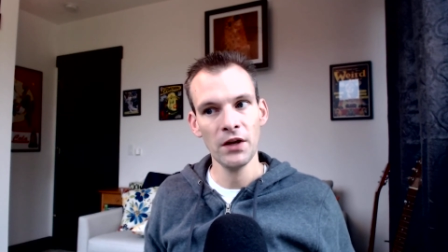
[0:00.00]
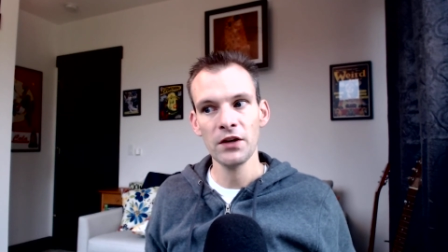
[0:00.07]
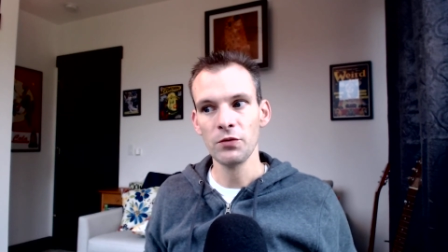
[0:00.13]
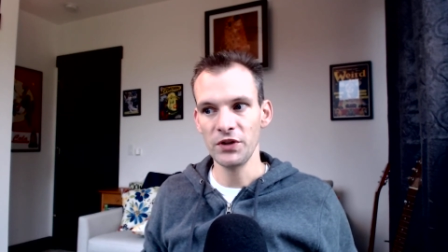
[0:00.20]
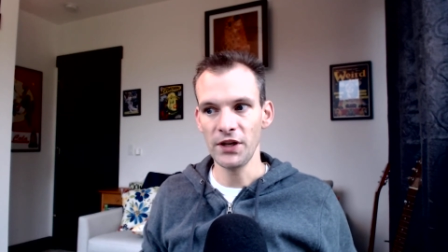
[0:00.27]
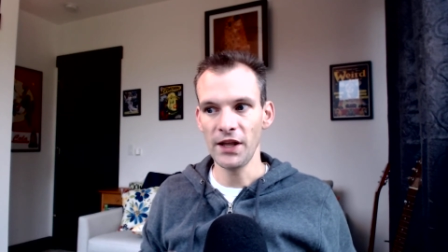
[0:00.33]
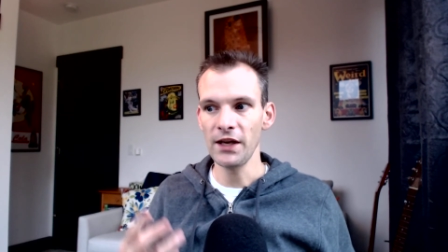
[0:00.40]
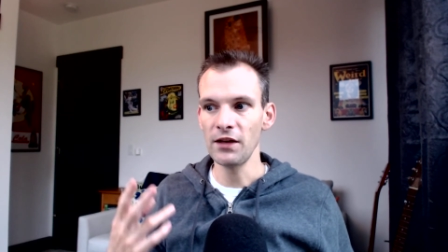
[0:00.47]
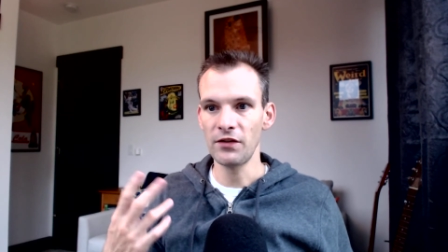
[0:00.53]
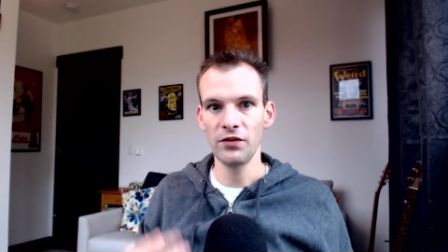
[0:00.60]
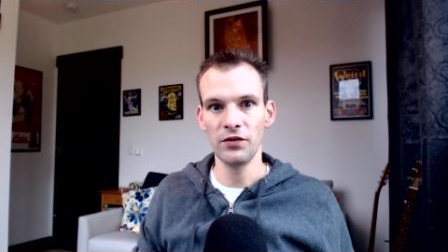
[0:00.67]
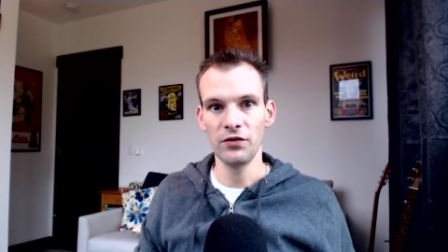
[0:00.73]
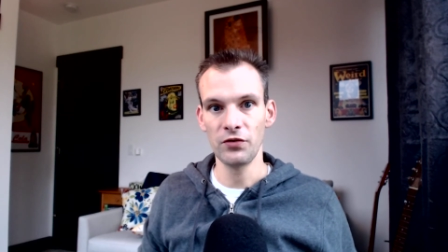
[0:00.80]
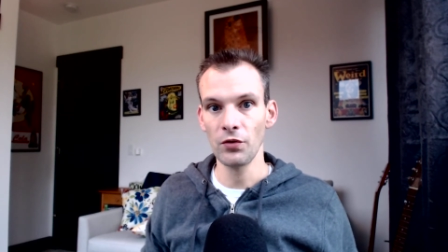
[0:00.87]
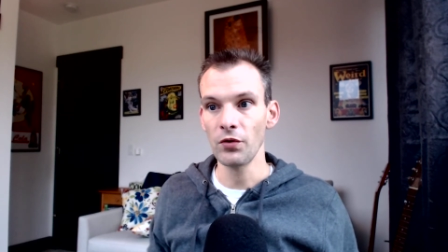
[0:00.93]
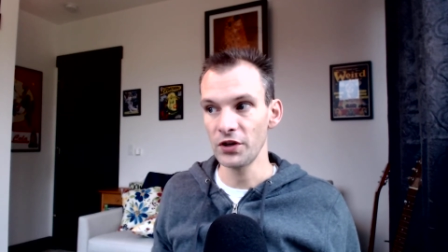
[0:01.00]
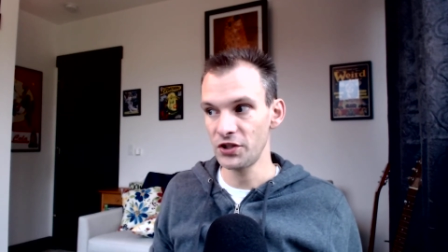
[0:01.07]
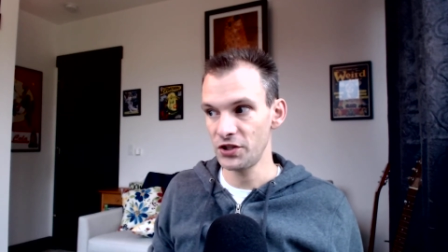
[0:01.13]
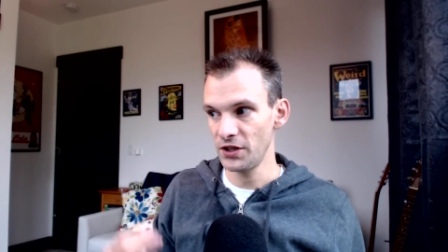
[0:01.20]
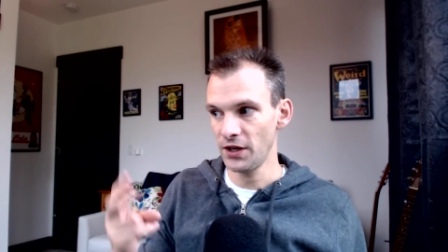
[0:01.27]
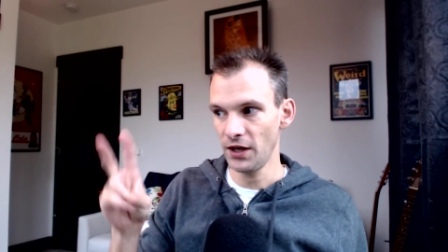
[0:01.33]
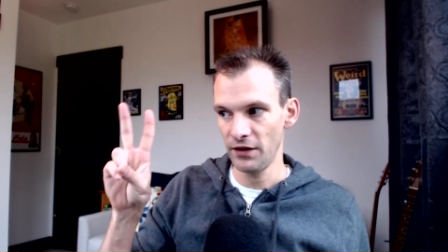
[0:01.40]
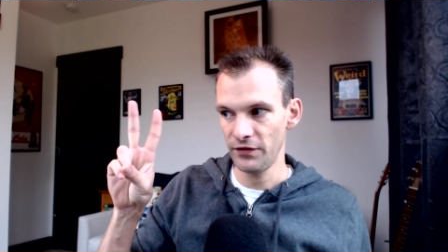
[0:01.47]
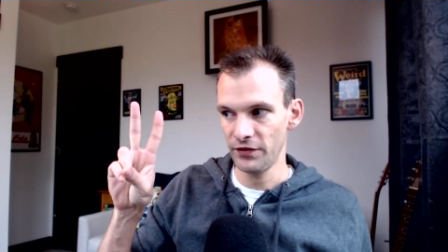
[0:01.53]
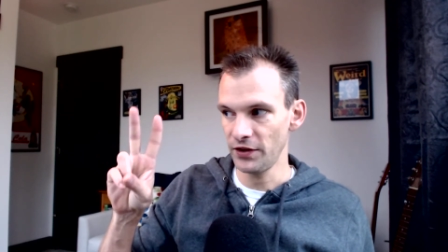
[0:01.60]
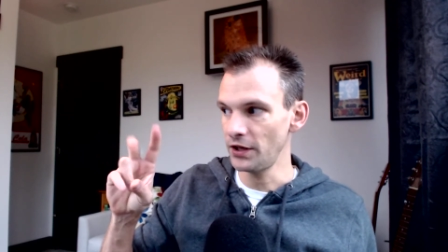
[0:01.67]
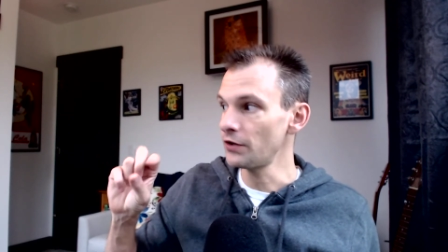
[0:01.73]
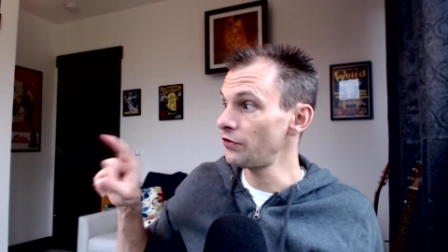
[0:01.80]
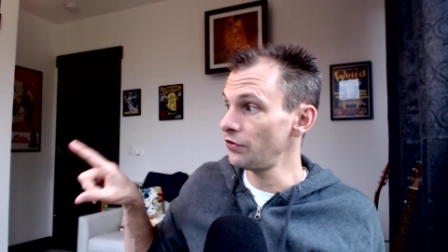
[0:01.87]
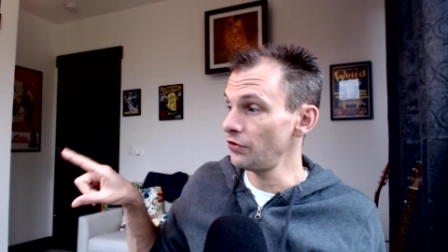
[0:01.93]
when they get to the door she kind of is
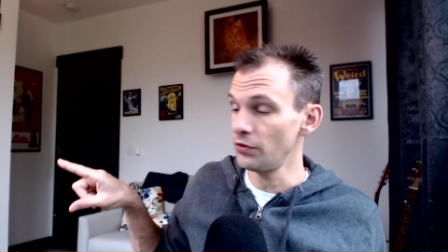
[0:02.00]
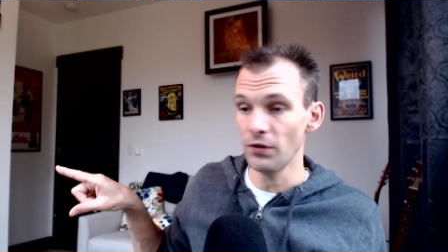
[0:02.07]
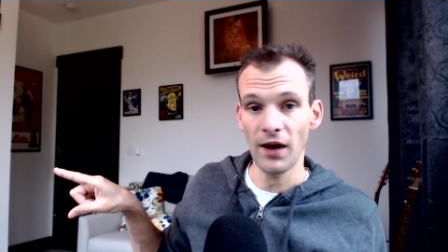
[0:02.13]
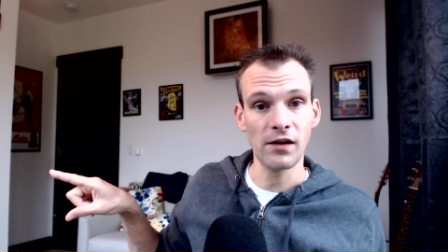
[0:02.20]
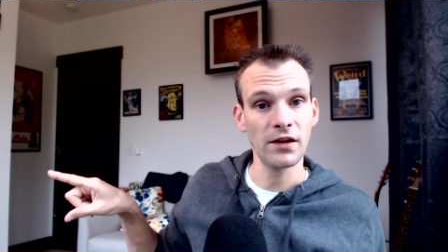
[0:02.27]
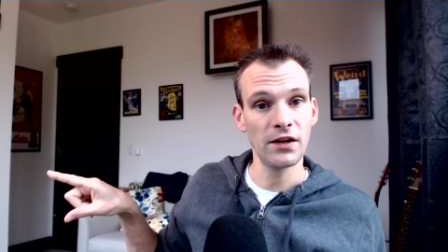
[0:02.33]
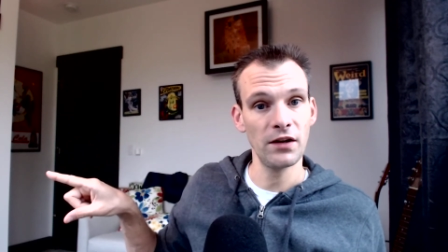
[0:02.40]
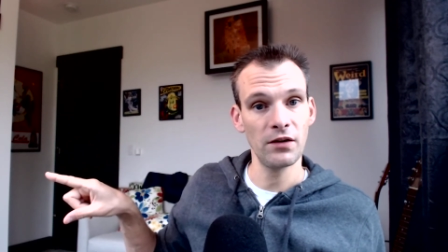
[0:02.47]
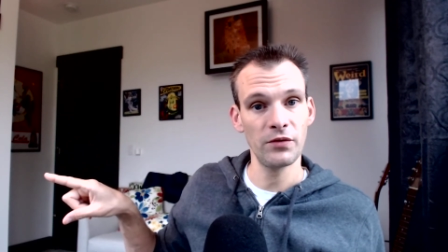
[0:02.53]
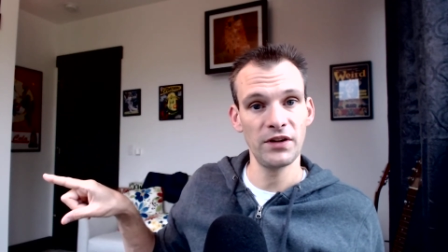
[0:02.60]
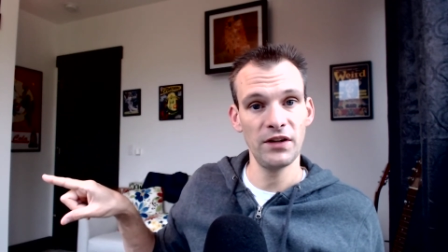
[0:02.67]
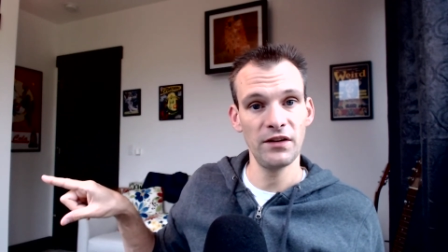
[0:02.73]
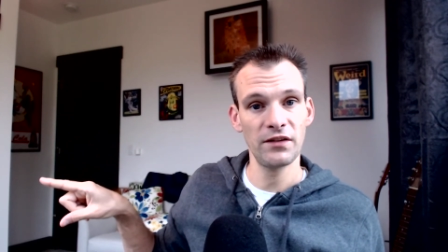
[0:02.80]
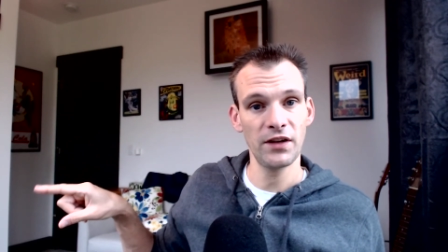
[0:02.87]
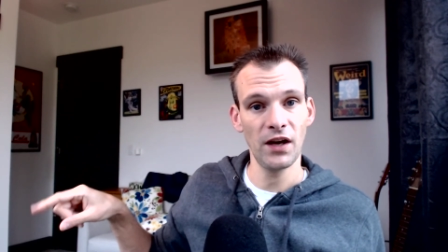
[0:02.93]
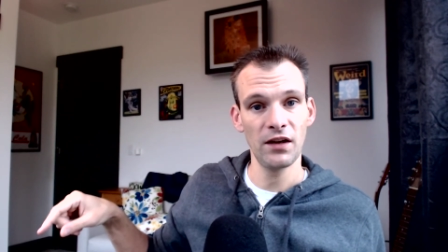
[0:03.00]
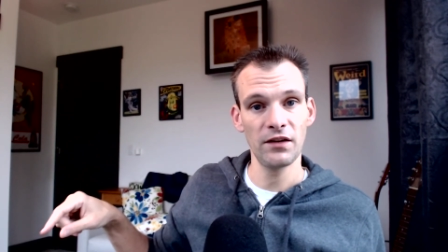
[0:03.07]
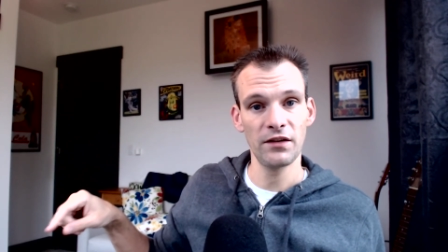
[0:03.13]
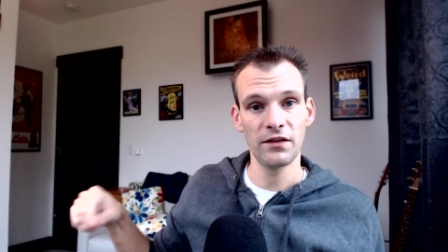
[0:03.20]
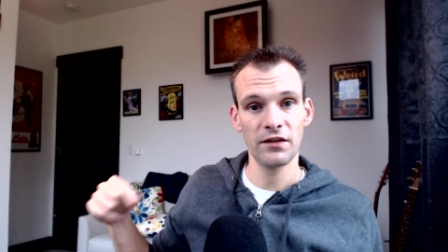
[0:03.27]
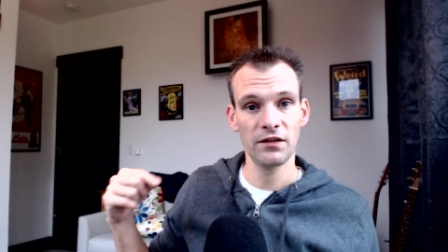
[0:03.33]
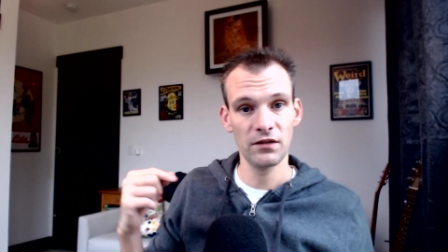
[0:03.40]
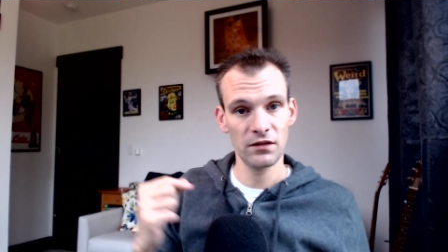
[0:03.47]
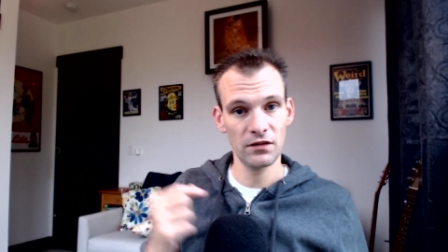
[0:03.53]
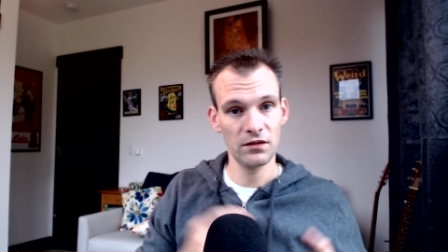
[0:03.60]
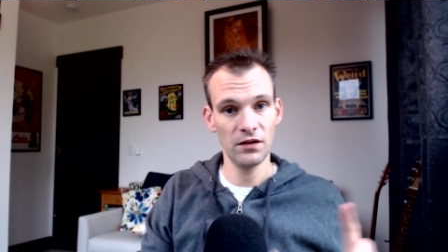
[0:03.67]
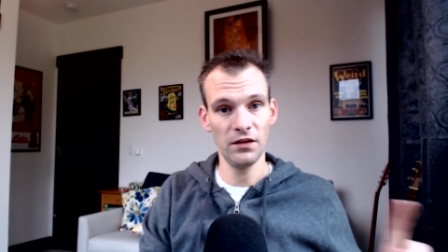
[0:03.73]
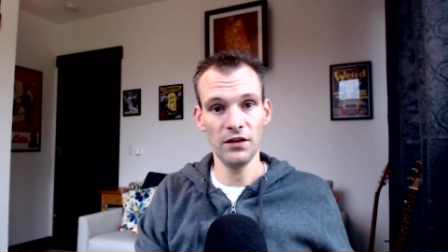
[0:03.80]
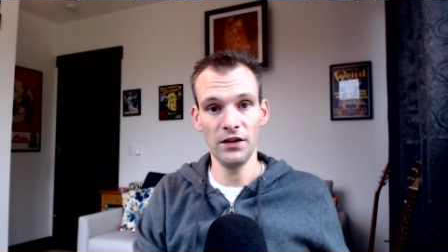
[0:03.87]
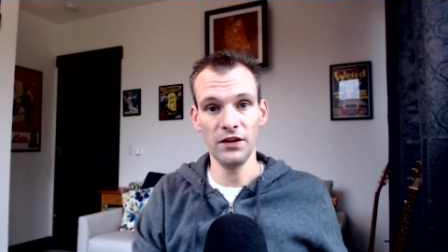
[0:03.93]
like two out here with these guys
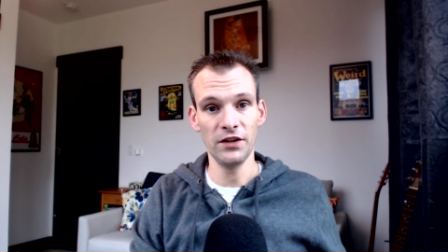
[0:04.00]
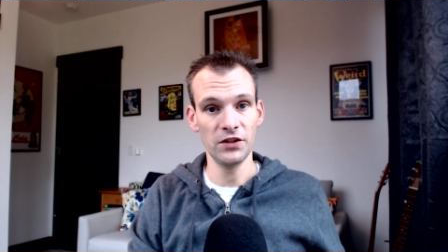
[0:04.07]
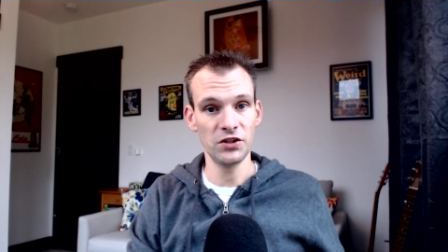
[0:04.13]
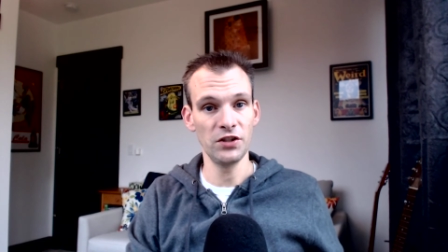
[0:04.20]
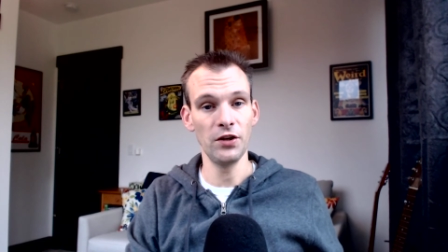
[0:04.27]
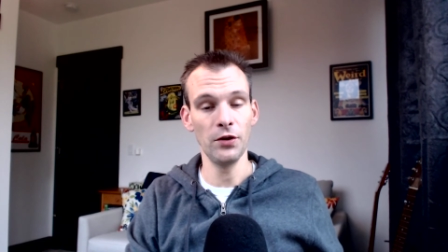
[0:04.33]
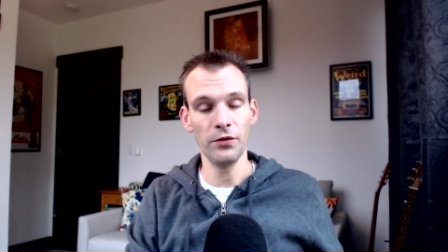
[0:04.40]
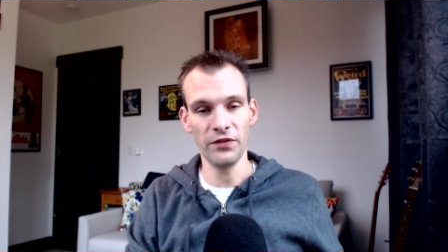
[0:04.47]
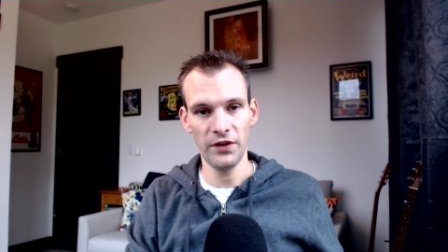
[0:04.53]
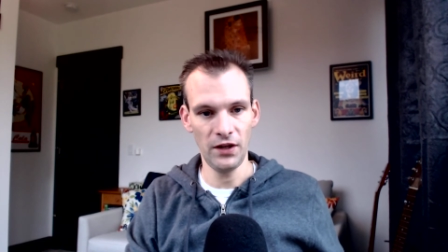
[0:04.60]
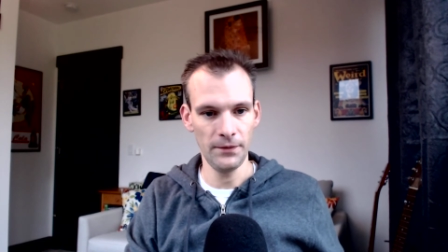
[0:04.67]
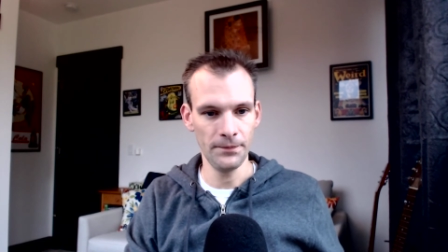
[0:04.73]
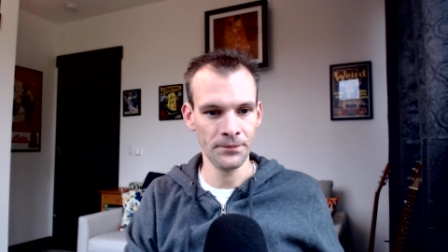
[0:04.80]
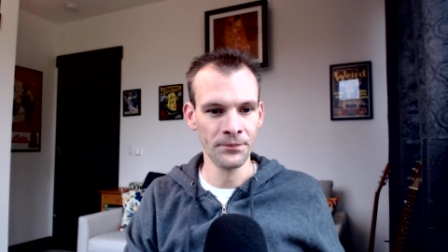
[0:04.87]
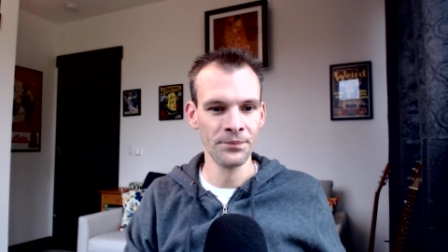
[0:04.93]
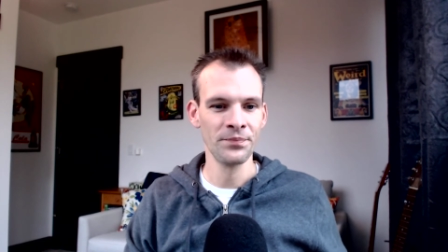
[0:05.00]
and then she goes in